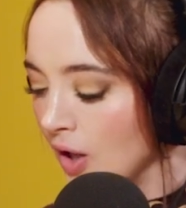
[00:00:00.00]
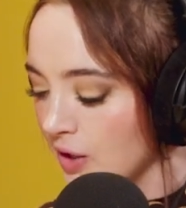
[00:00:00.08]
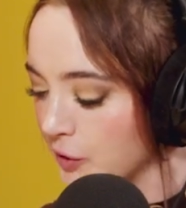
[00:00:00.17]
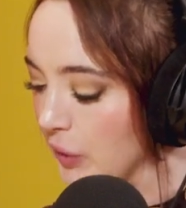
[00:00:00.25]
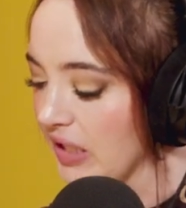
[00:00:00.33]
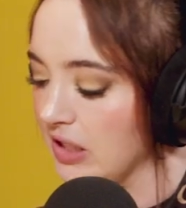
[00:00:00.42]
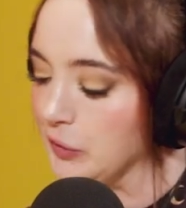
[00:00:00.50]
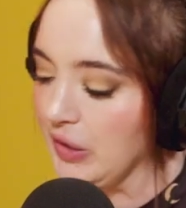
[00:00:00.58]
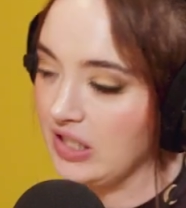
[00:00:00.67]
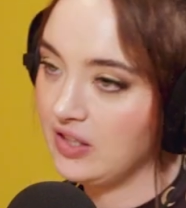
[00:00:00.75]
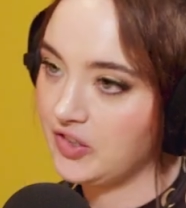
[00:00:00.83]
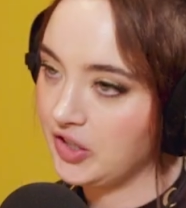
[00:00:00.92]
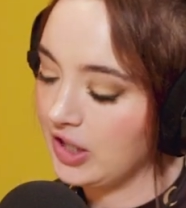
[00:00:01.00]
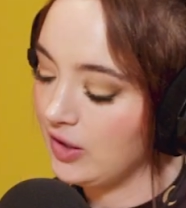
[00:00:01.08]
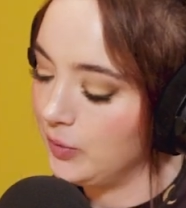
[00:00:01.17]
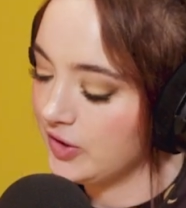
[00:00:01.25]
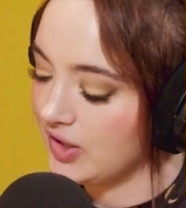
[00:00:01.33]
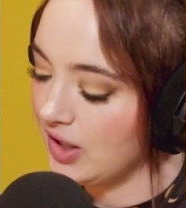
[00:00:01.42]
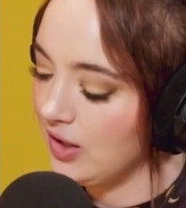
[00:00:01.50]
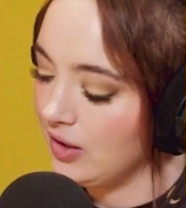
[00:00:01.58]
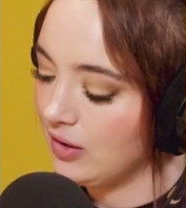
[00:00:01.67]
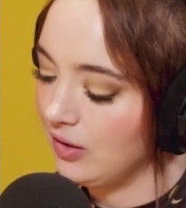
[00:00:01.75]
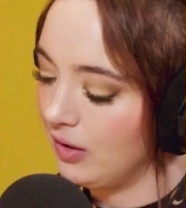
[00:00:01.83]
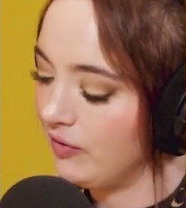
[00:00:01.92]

2023 was the year of